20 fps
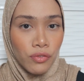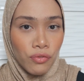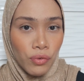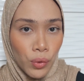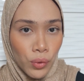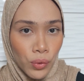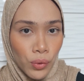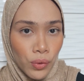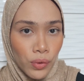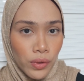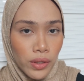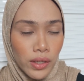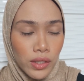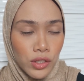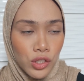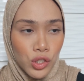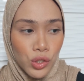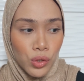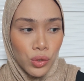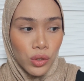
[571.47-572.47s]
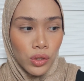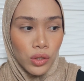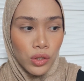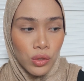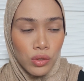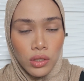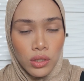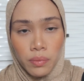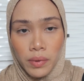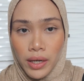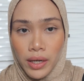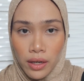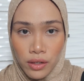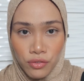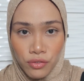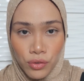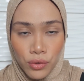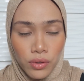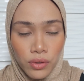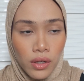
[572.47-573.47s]
the photo that I took using my
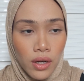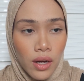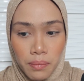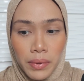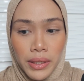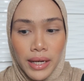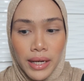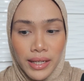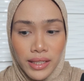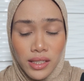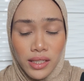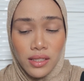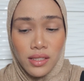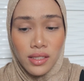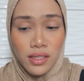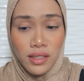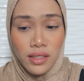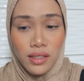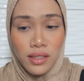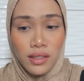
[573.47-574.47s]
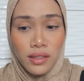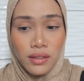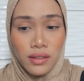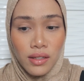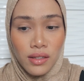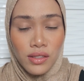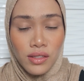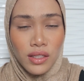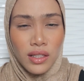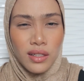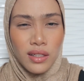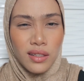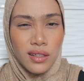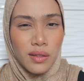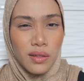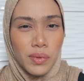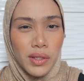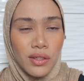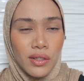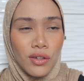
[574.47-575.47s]
iPhone. But I can see there's a
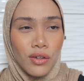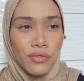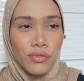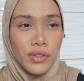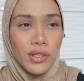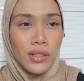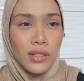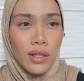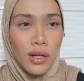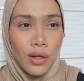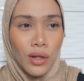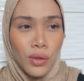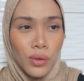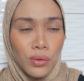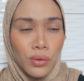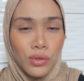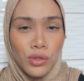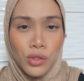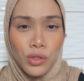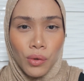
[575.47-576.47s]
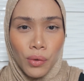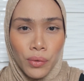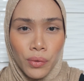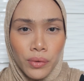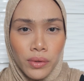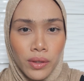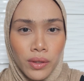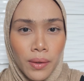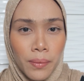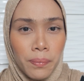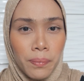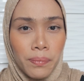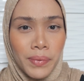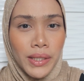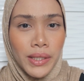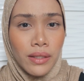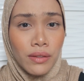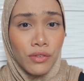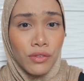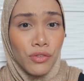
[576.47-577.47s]
little bit of yellow tone
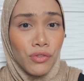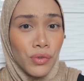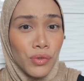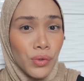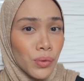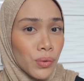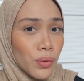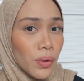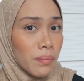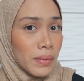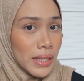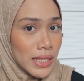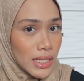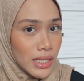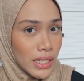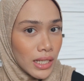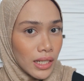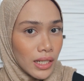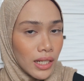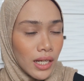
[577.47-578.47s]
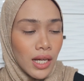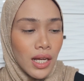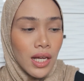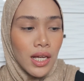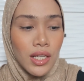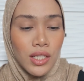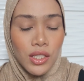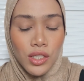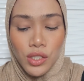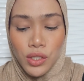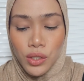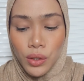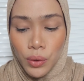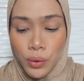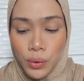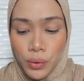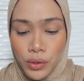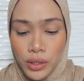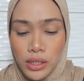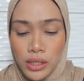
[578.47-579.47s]
peeking through my skin.
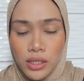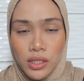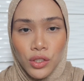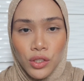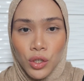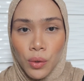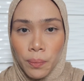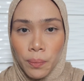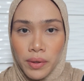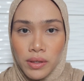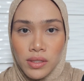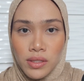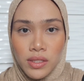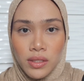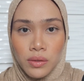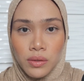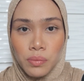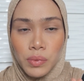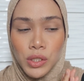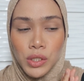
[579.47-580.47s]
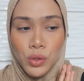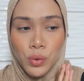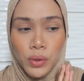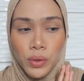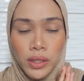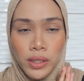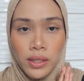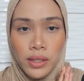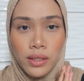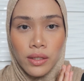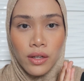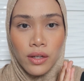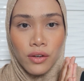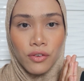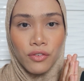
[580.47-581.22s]
So you can see the comparison between